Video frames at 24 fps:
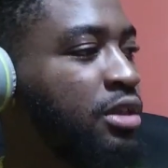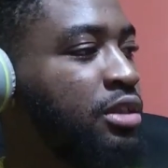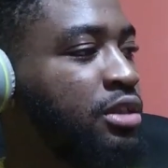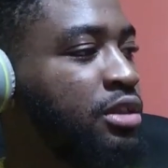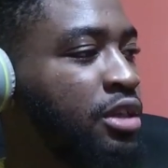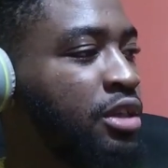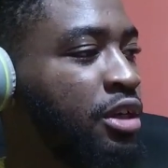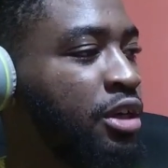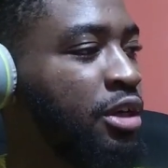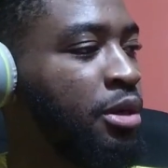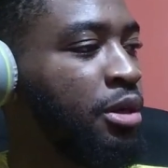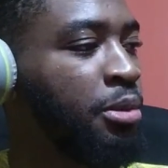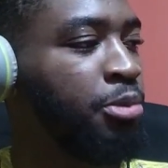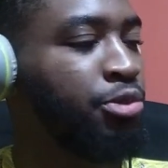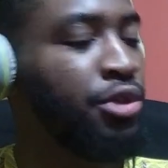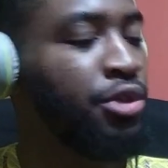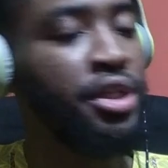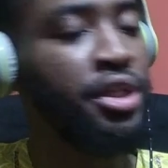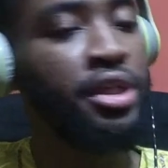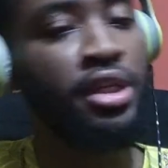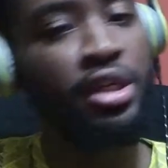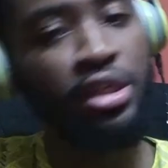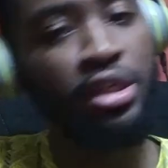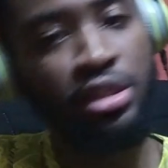the
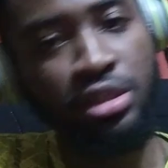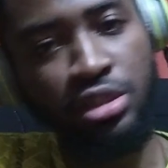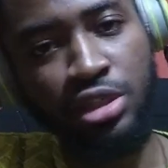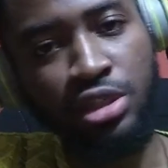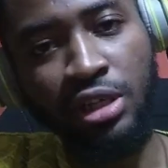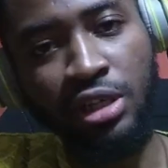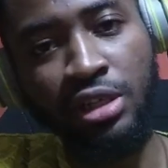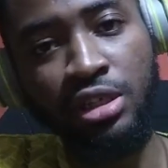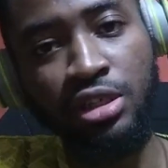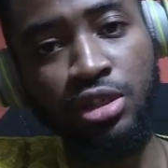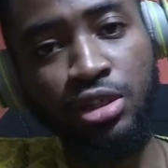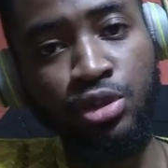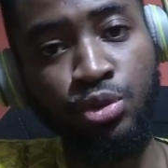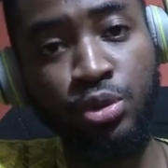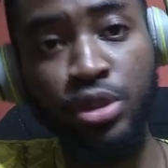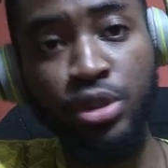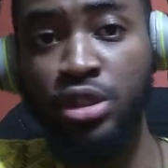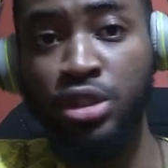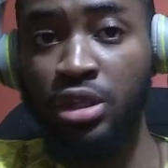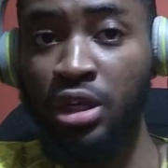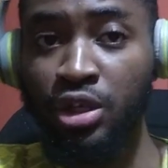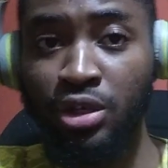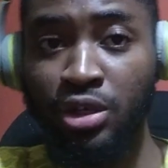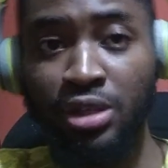Renegade Challenge, which
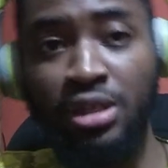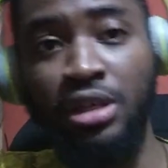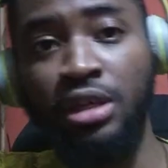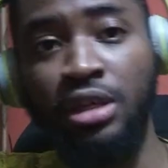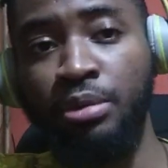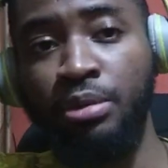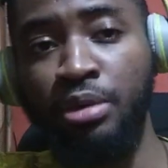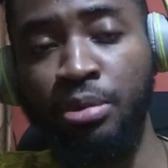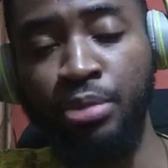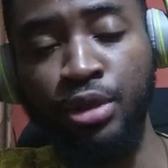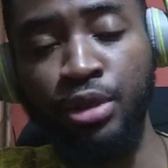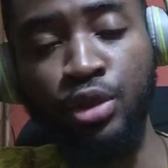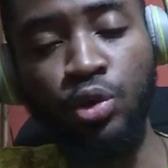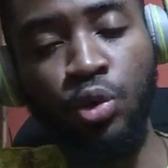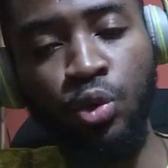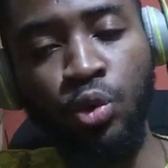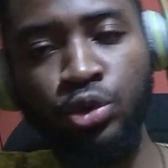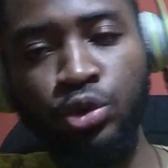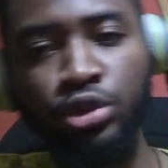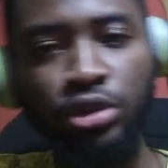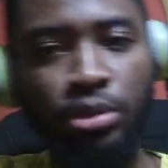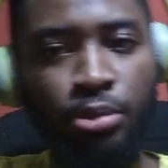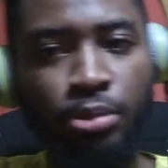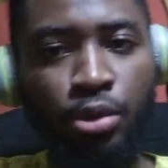is actually a bit
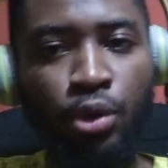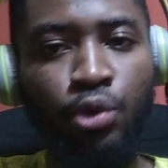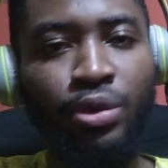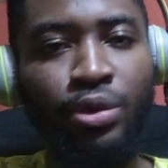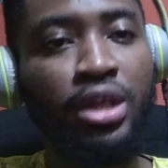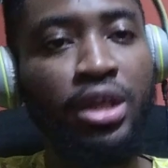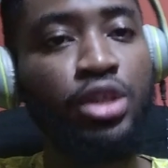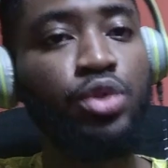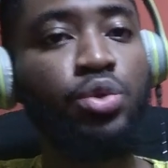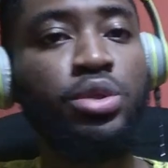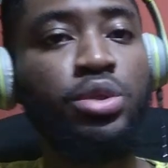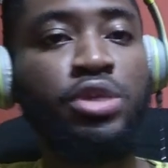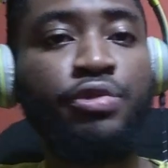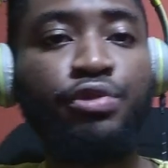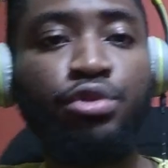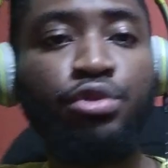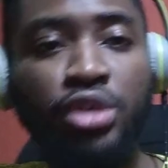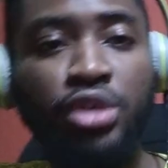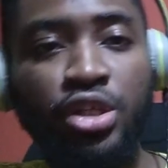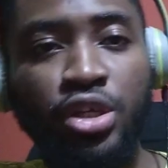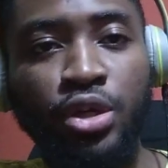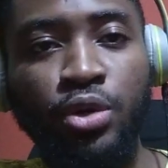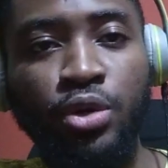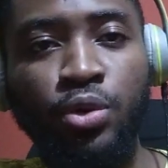old, but we recorded it a few
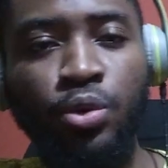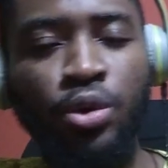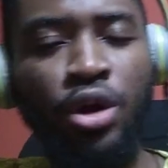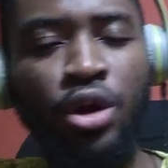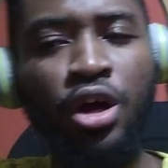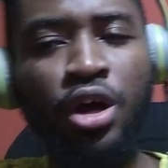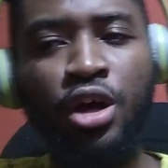days ago.